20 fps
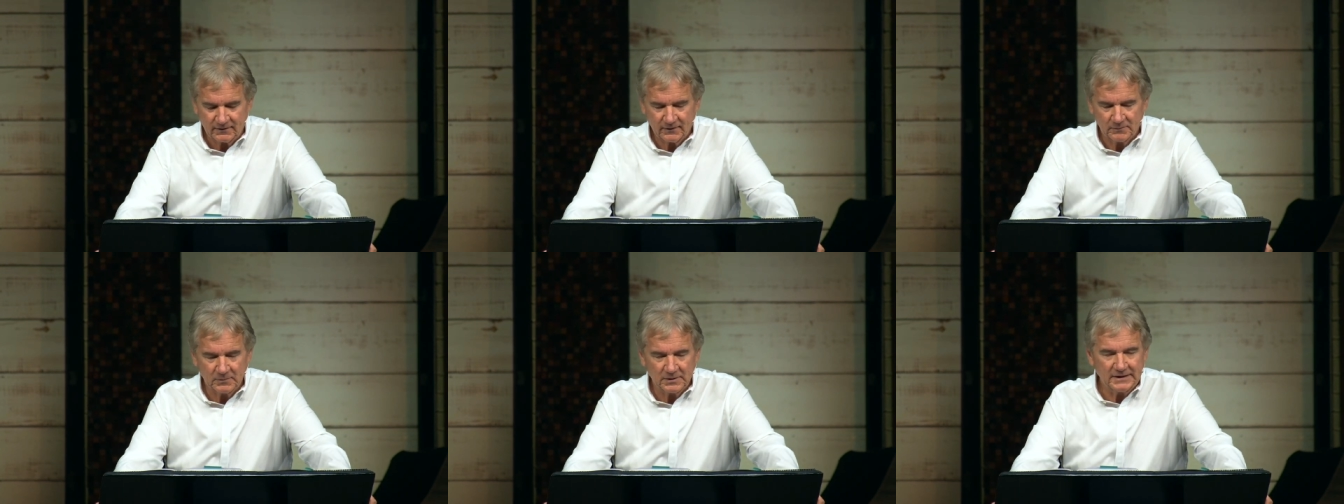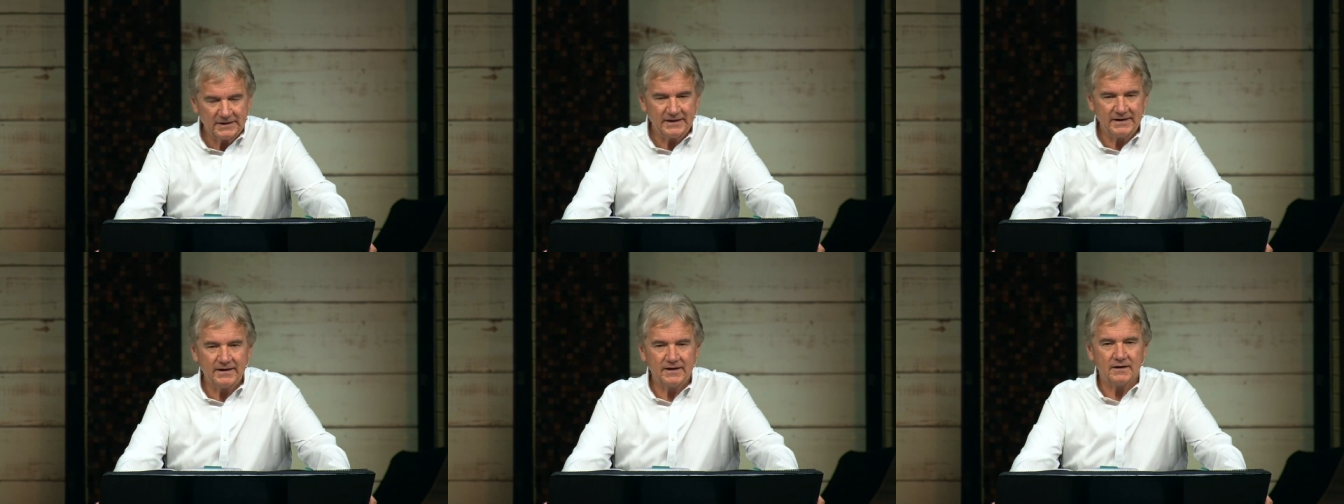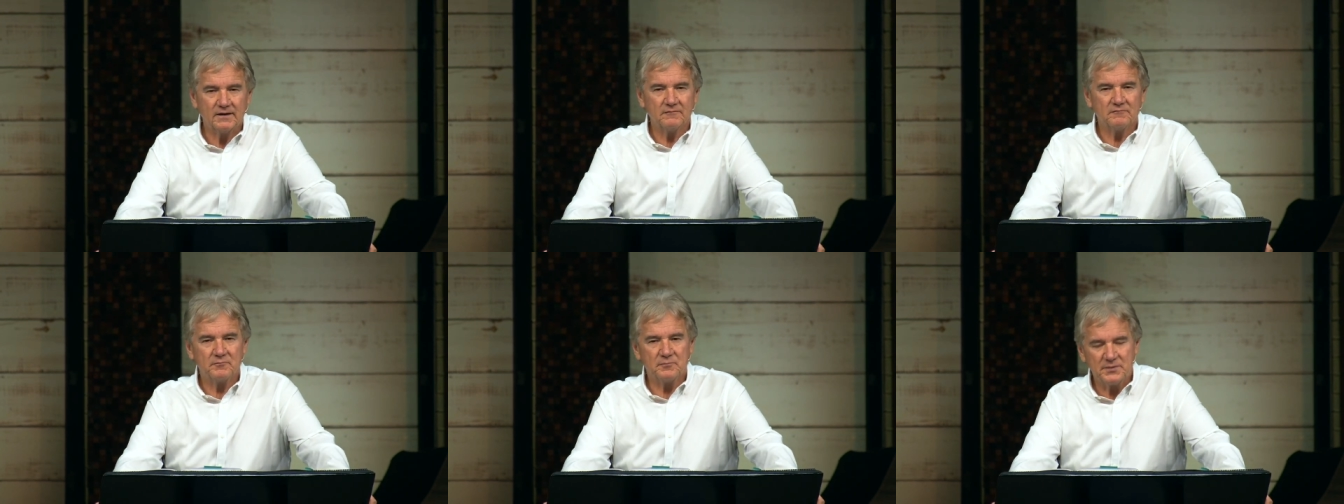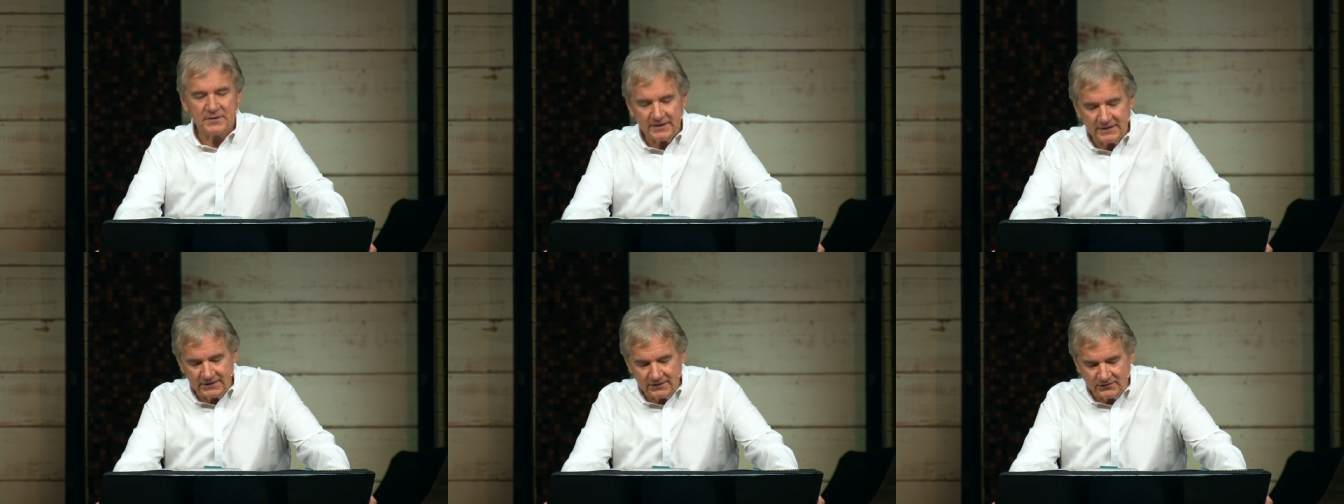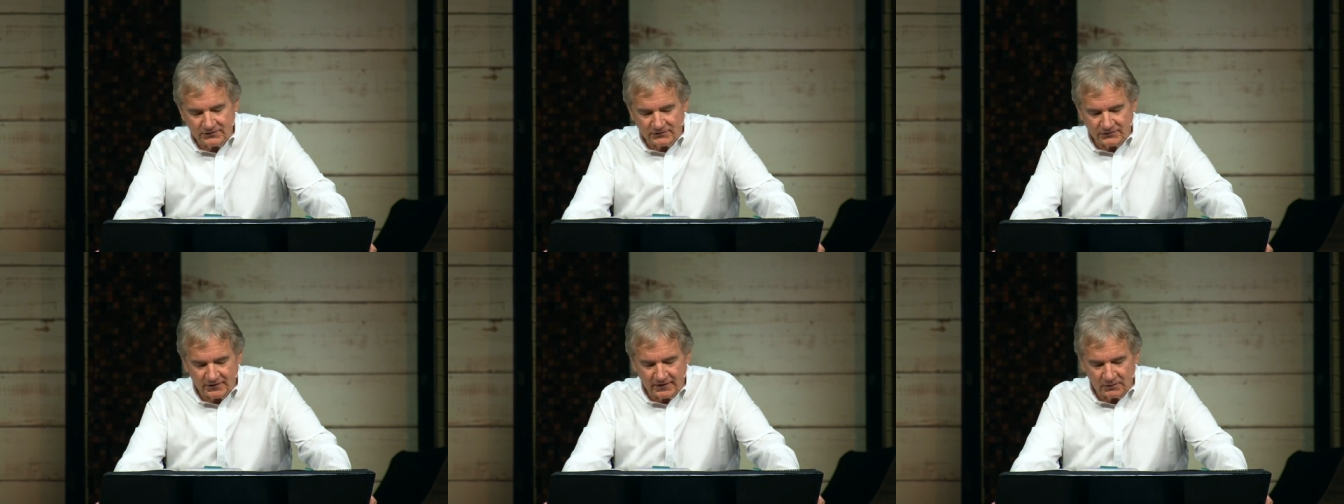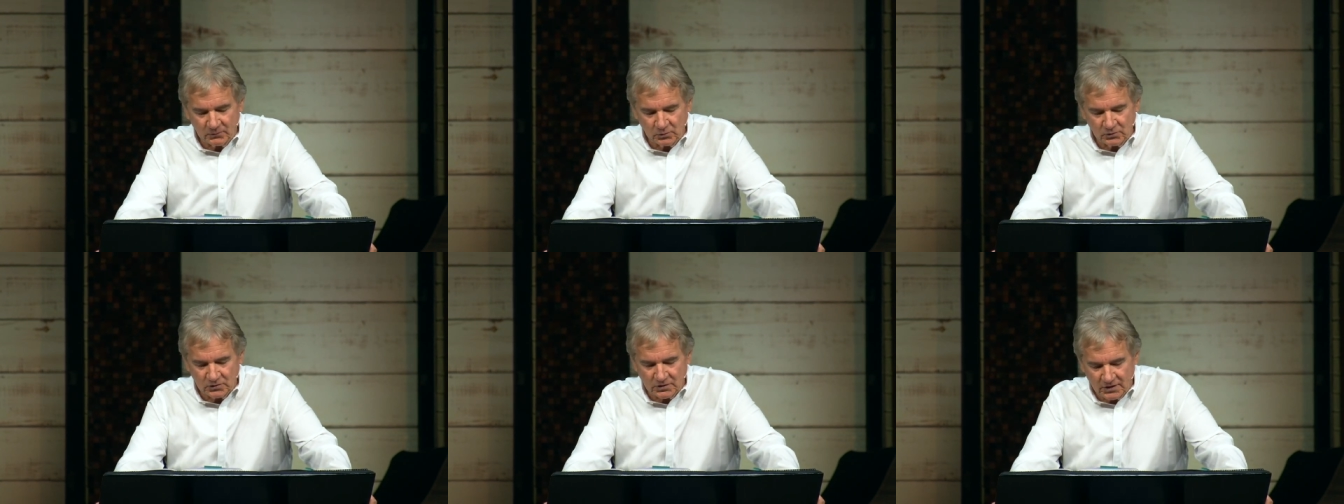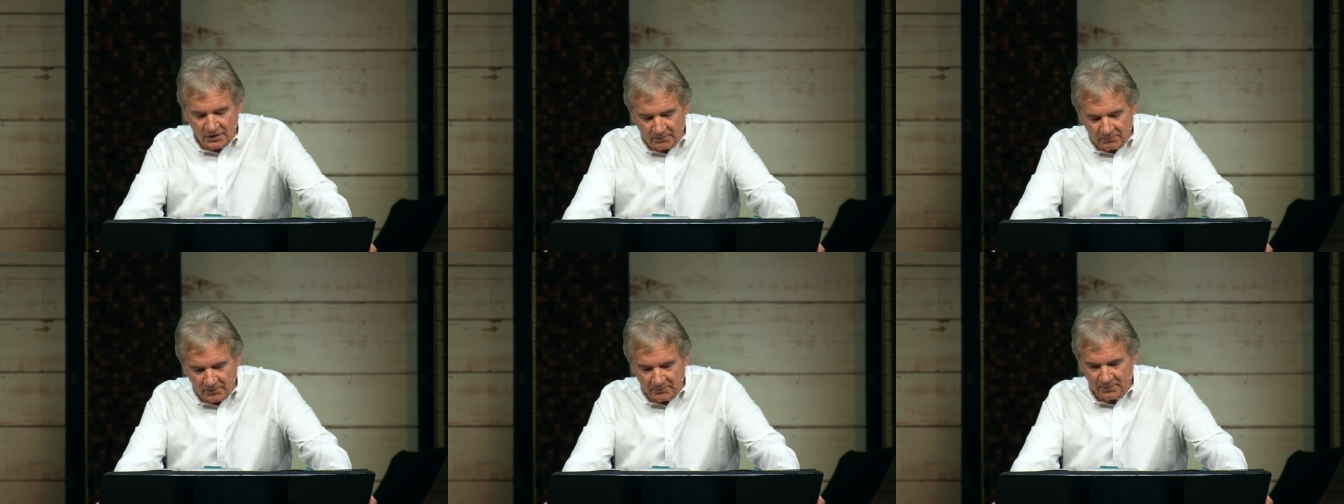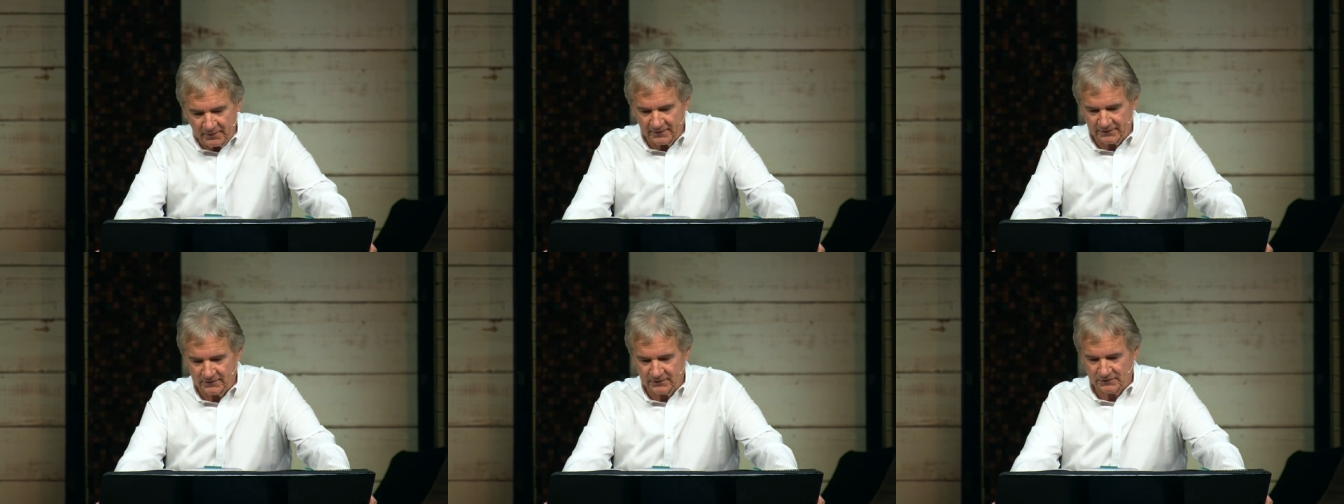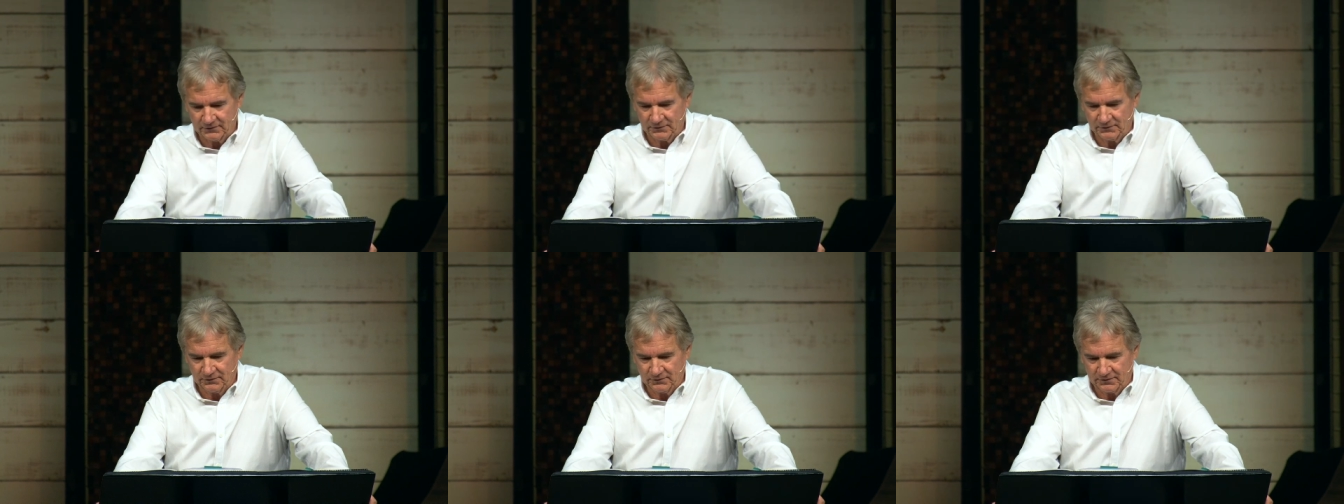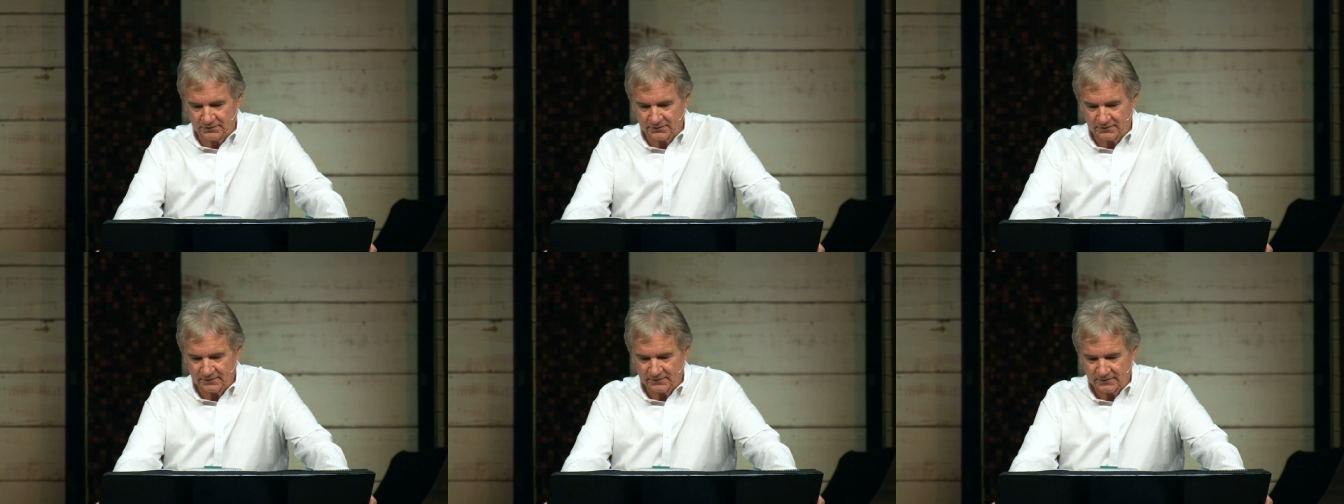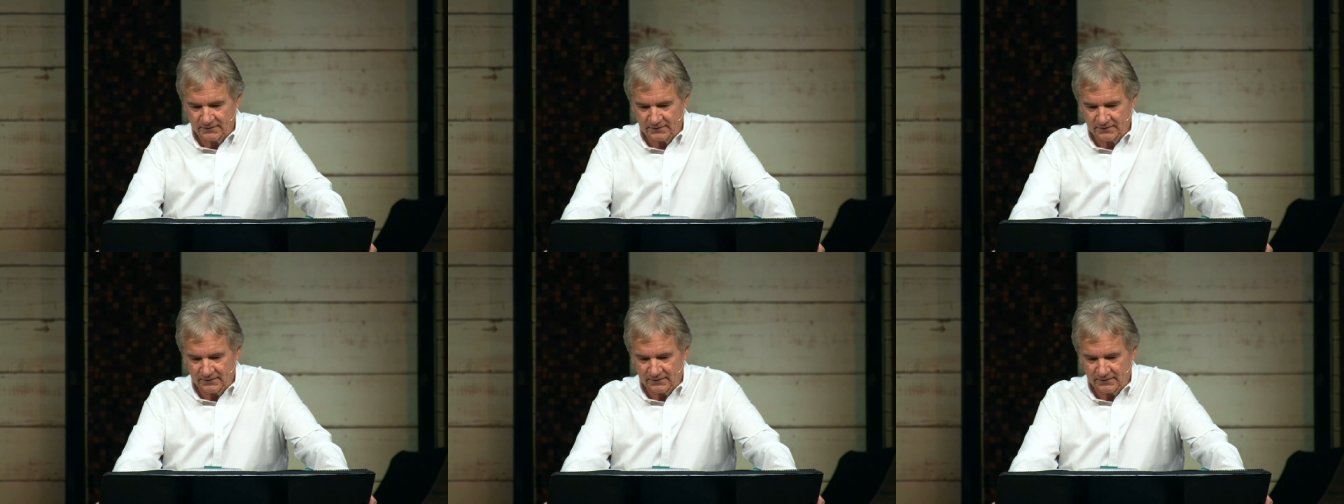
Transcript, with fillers: the millennium of peace that will come upon the earth.